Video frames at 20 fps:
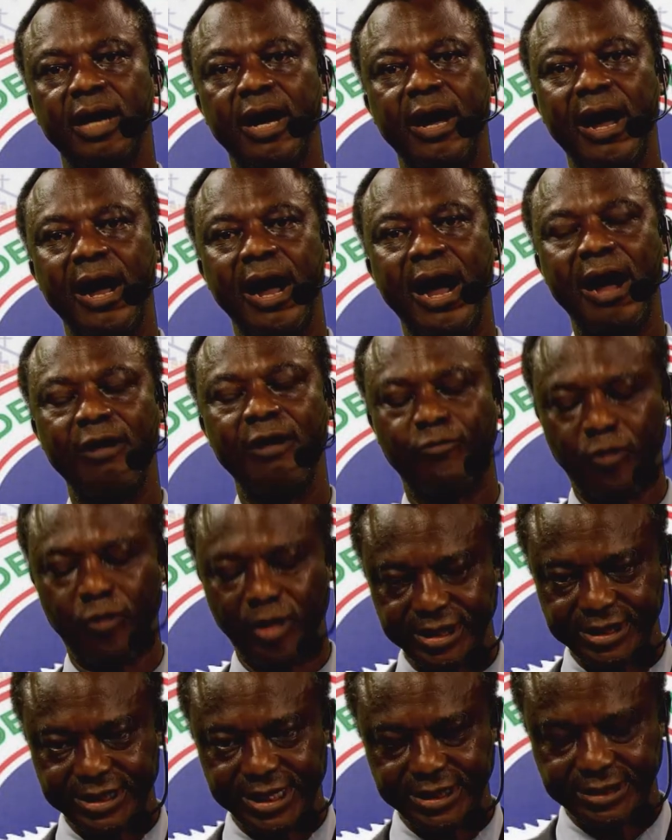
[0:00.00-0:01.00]

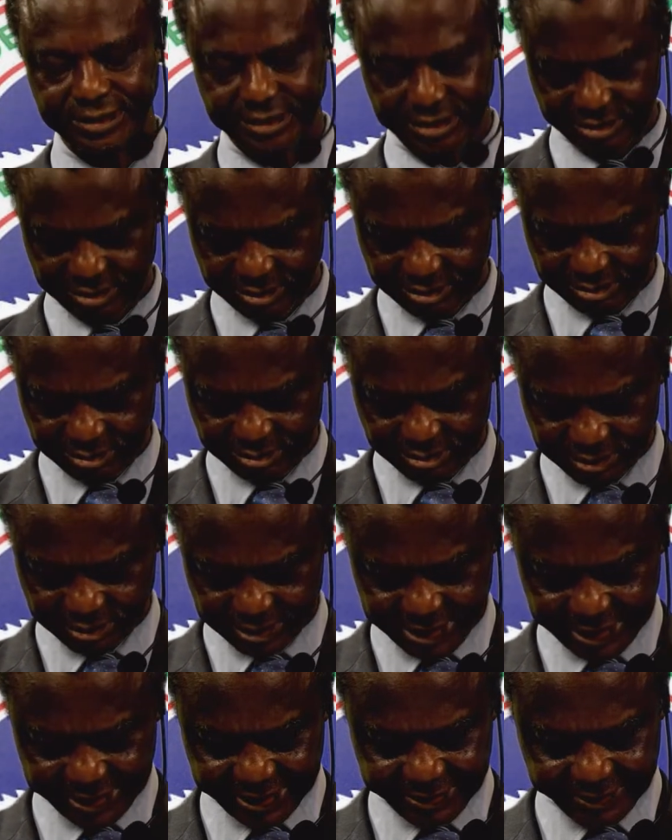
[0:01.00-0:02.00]
avoided
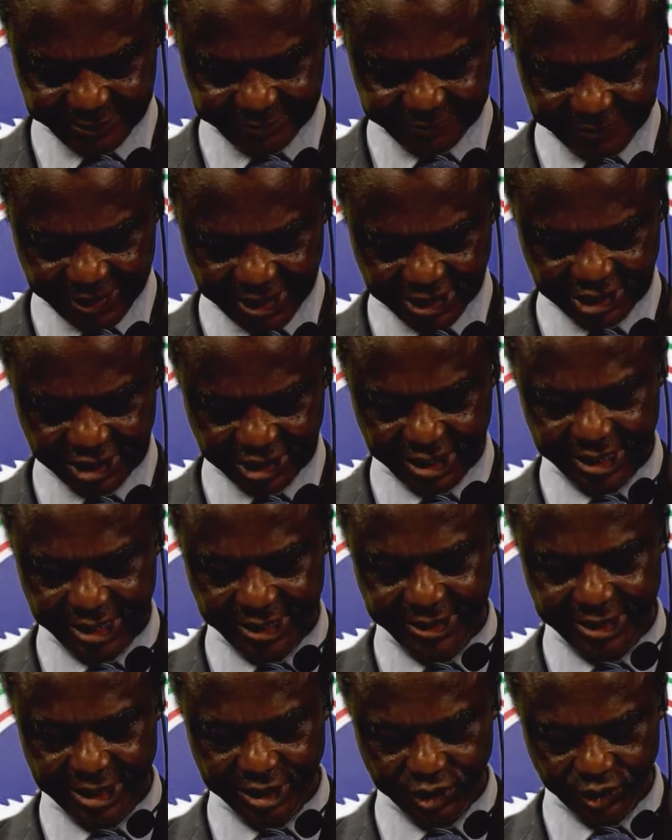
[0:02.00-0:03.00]
taking revenge
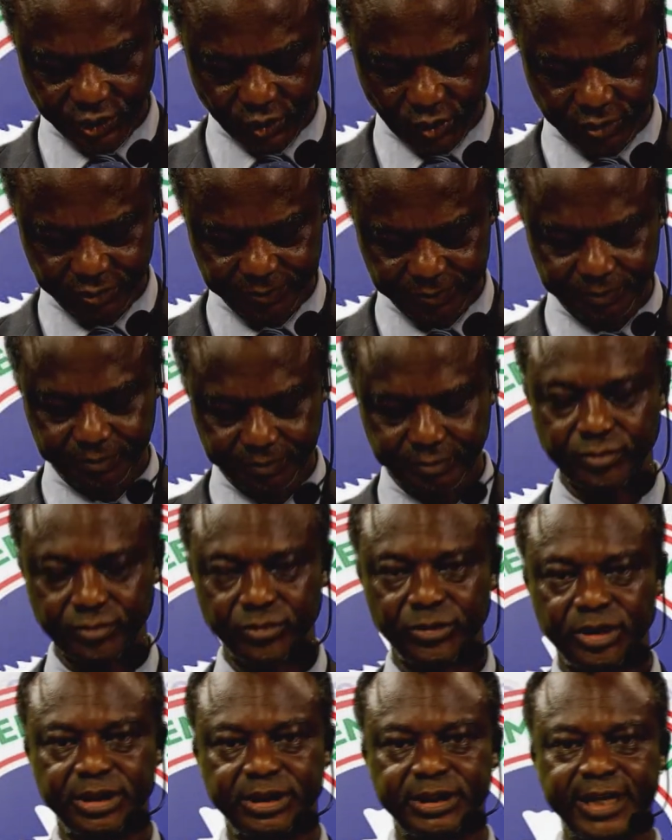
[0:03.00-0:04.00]
against Saul.
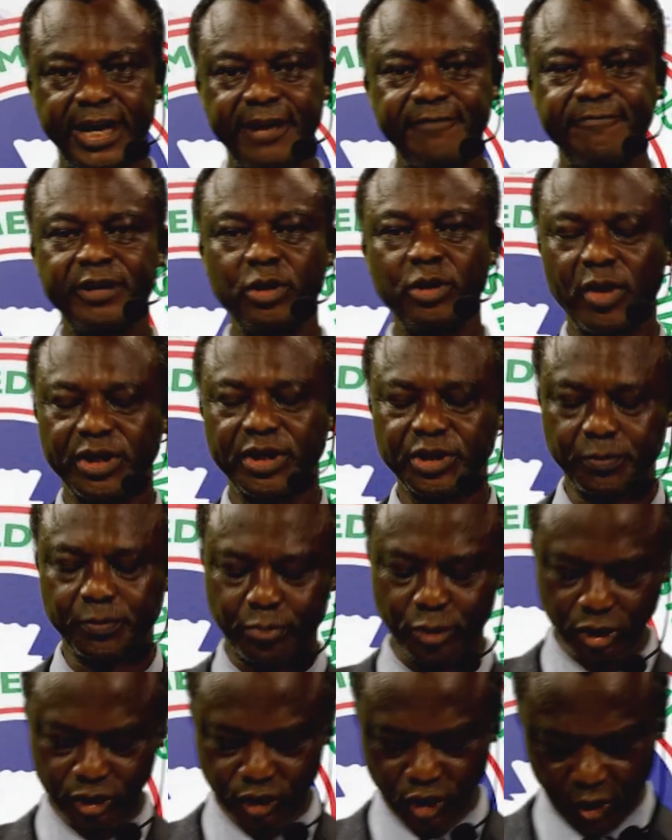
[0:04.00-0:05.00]
David was
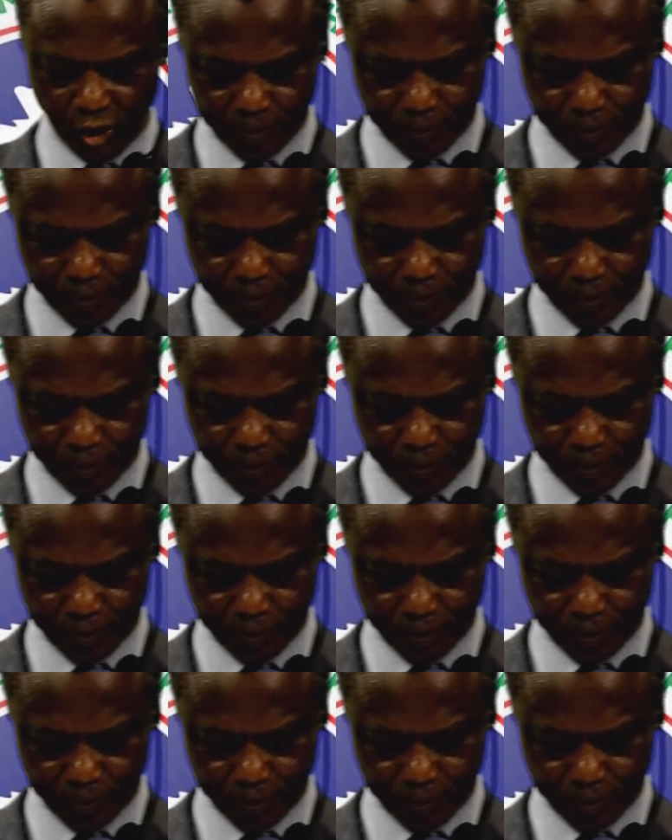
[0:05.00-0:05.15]
brought up